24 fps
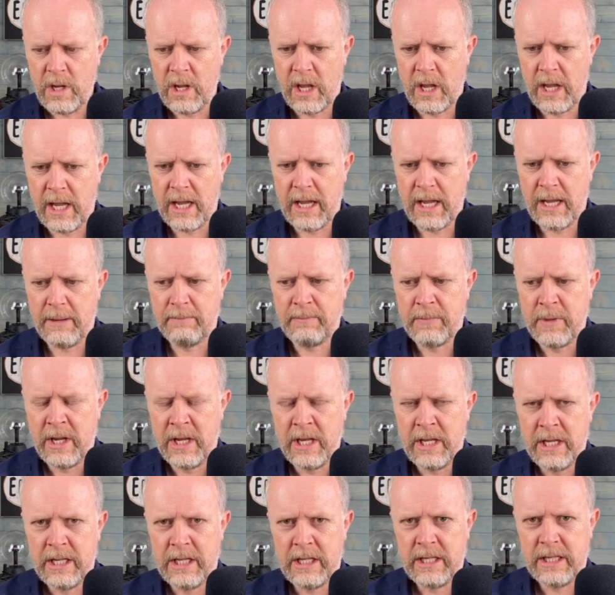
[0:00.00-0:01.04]

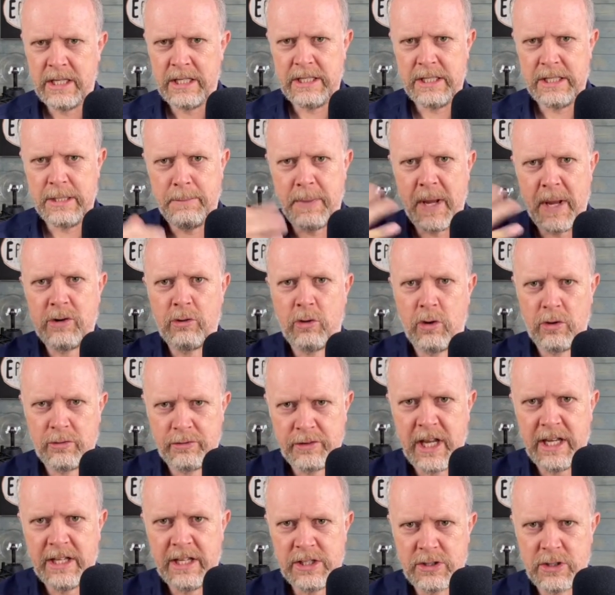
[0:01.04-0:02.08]
you're better off
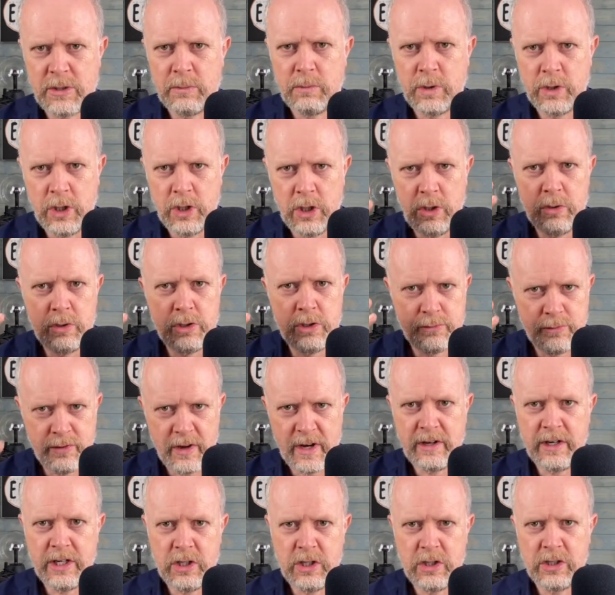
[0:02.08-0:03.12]
getting someone who's
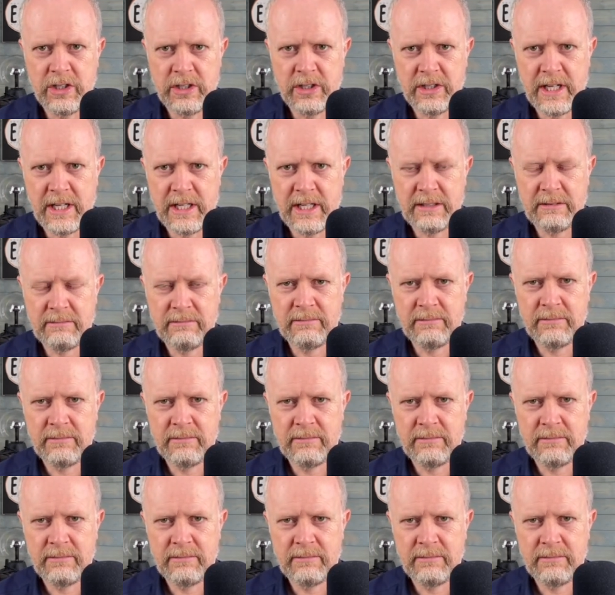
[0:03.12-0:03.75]
very good at that.